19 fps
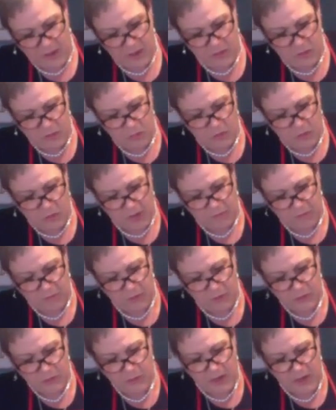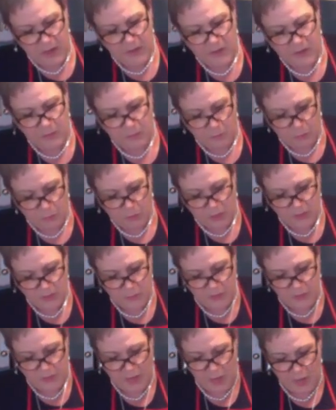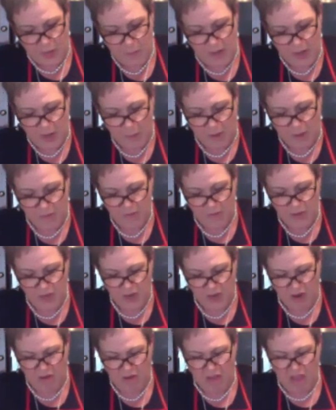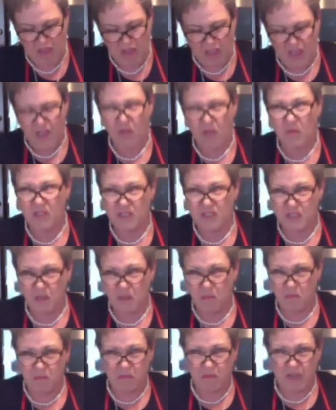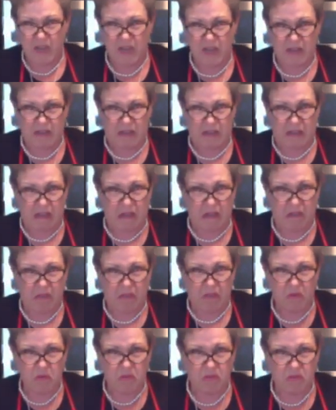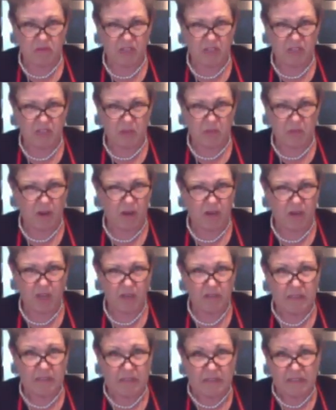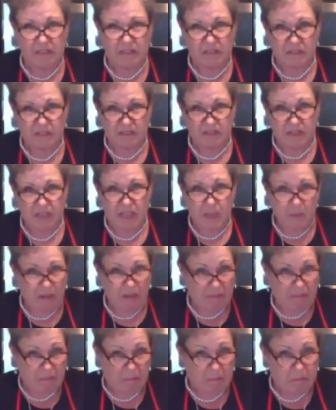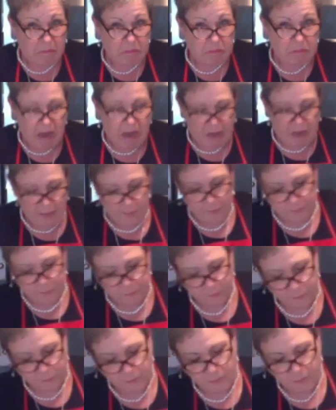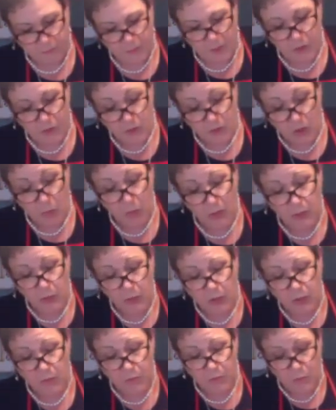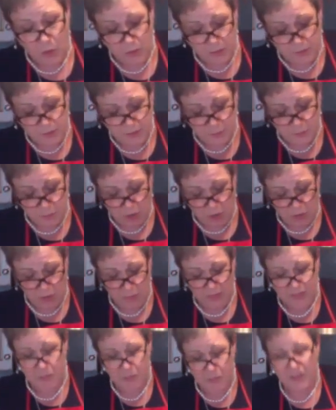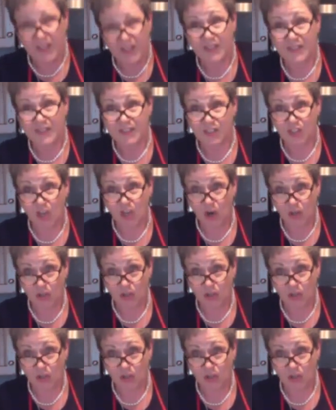when I first made it, the recipe that I made on my video, it was some kind of like health food kind of brownie. So it came out a little dry. So I'm really looking forward to this brownie mix because it's dark